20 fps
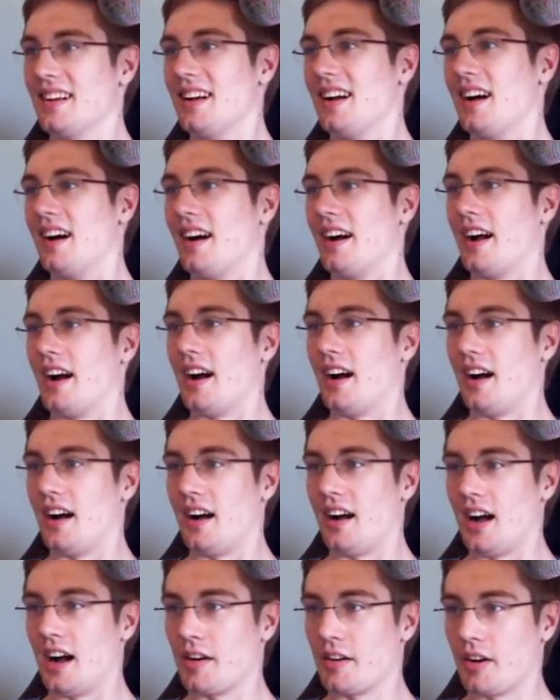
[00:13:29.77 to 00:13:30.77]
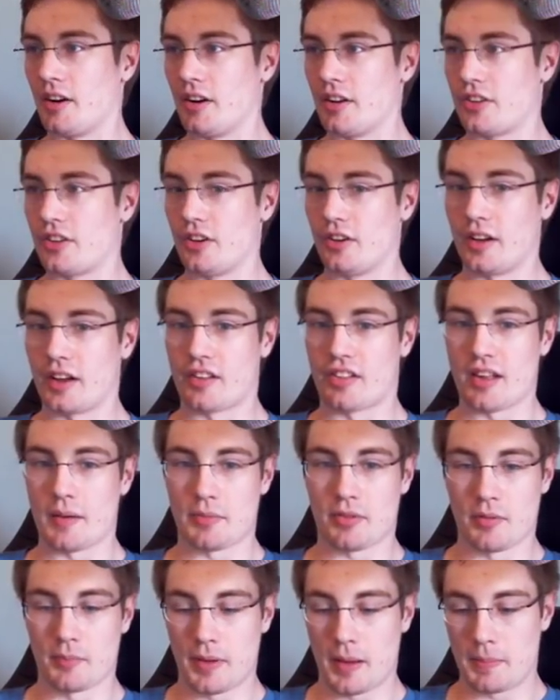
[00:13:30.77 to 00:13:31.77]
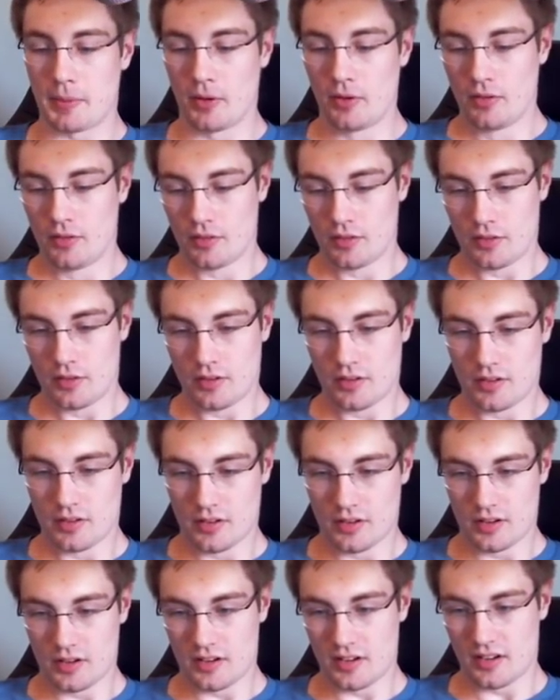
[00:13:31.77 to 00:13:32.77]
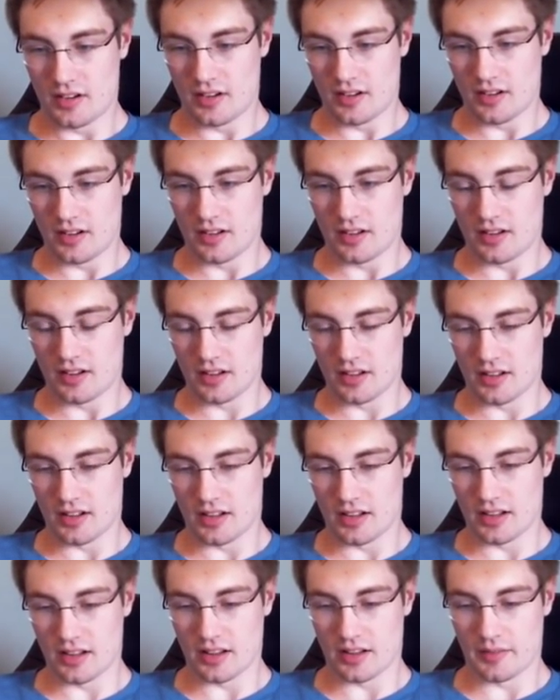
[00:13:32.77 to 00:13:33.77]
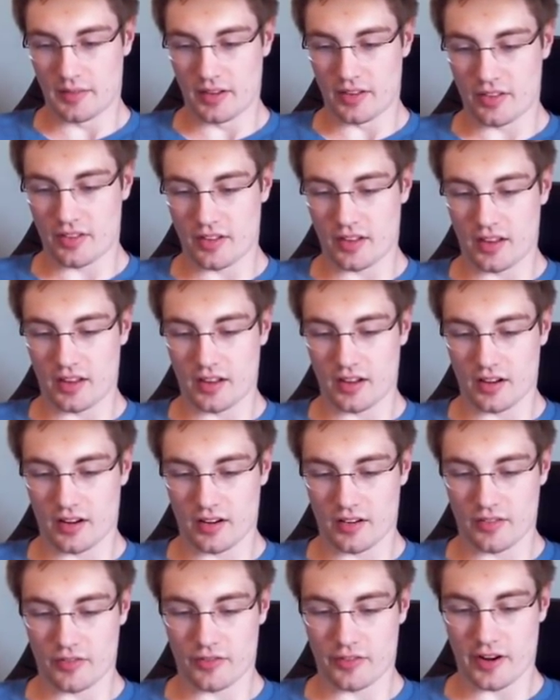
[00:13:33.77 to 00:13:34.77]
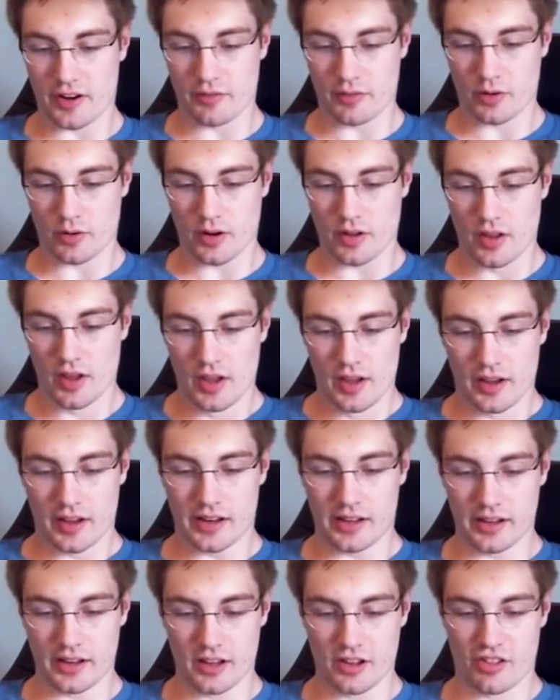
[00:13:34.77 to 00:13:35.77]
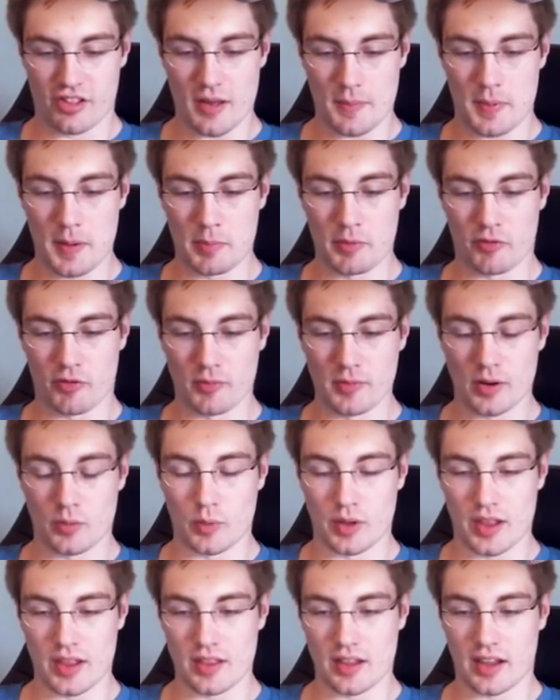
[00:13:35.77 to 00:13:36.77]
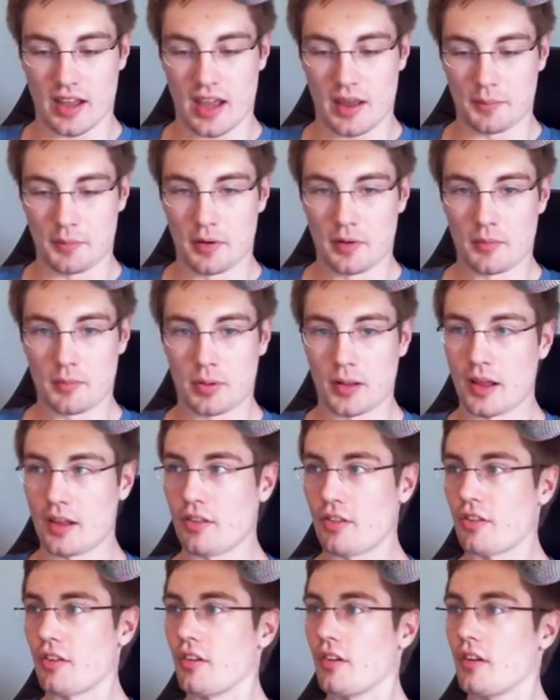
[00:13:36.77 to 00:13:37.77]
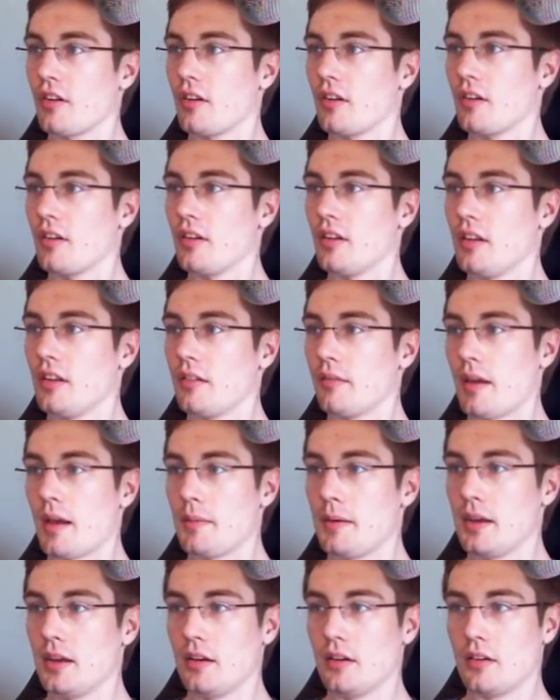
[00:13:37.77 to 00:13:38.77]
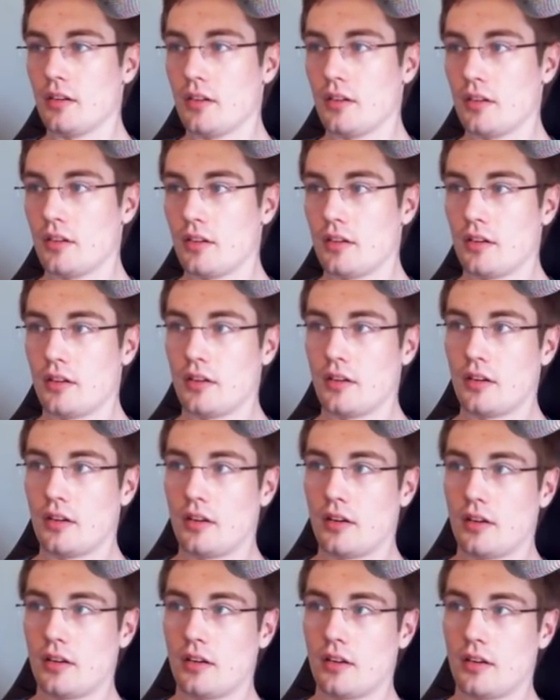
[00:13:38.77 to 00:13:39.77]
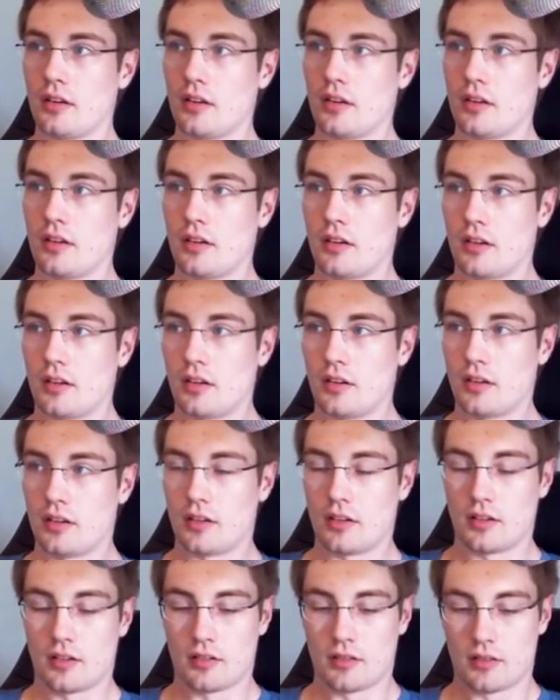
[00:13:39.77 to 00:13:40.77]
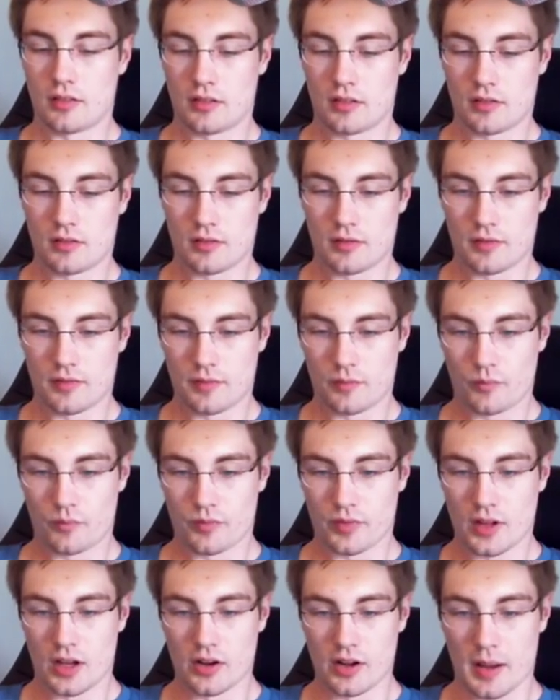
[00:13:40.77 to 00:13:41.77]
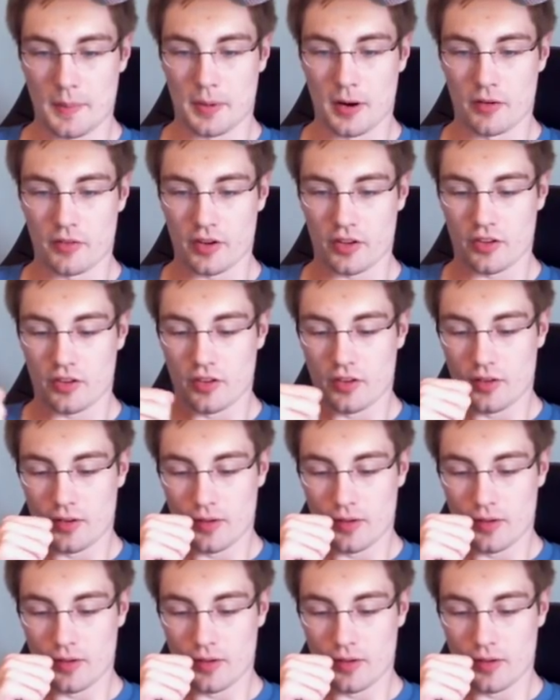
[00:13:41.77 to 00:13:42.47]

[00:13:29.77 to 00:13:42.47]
all right, uh, I'm going to accept some people. Okay. Uh, let me see here. Friend request. Can I accept people from like within the game, please? Maybe. Yeah, you can press home and then you just scroll down. okay, perfect. List.